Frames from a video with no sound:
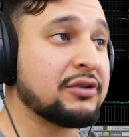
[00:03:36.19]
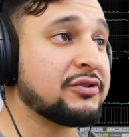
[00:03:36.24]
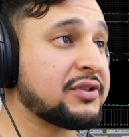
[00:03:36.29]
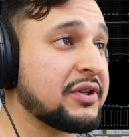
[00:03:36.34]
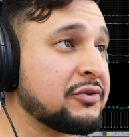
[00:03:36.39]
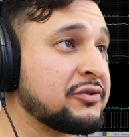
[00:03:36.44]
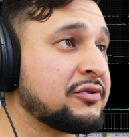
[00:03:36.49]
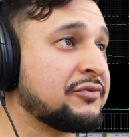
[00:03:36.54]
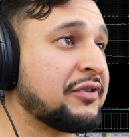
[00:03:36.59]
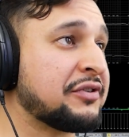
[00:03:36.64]

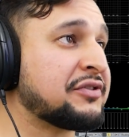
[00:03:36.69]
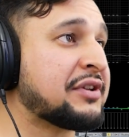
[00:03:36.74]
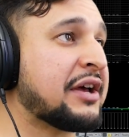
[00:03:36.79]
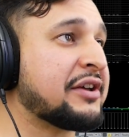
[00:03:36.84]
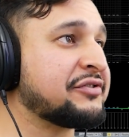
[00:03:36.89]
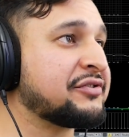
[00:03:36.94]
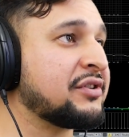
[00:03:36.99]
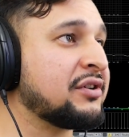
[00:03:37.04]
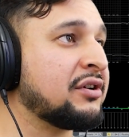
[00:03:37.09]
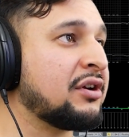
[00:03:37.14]
sounds
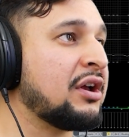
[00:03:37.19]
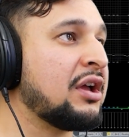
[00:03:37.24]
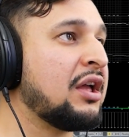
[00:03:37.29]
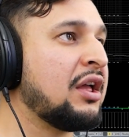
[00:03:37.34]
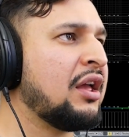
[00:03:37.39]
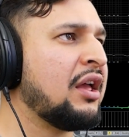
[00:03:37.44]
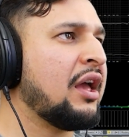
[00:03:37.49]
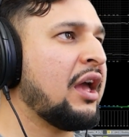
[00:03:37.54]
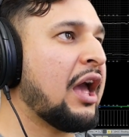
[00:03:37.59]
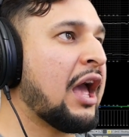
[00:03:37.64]
fantastic.
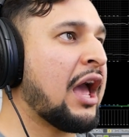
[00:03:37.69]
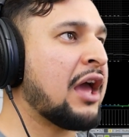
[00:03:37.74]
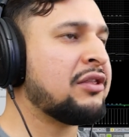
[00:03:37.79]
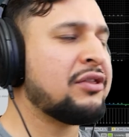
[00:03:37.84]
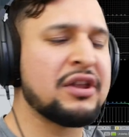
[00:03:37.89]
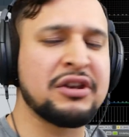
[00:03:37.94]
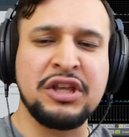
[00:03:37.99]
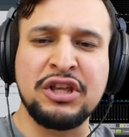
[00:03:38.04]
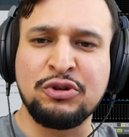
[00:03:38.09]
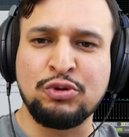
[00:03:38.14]
And
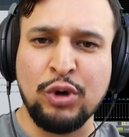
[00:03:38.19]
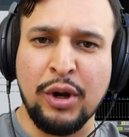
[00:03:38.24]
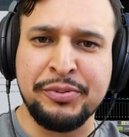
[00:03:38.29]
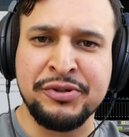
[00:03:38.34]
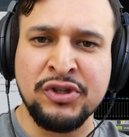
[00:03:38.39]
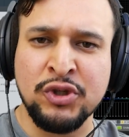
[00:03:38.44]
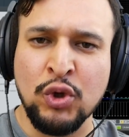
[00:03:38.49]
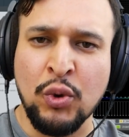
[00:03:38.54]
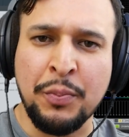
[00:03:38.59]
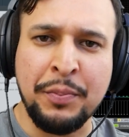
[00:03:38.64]
then he drops
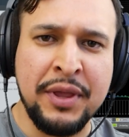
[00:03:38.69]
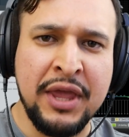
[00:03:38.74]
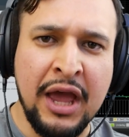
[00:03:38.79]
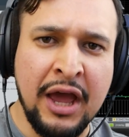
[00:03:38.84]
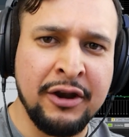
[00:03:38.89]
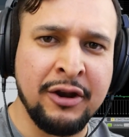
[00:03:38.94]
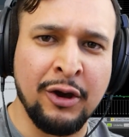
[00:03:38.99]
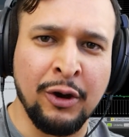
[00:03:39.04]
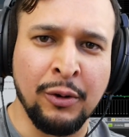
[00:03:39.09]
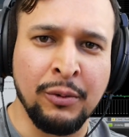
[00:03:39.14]
it to a
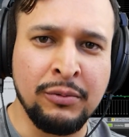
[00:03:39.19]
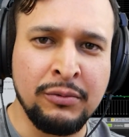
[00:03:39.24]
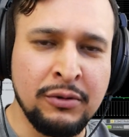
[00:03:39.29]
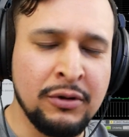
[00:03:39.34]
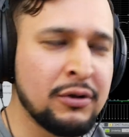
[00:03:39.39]
piano,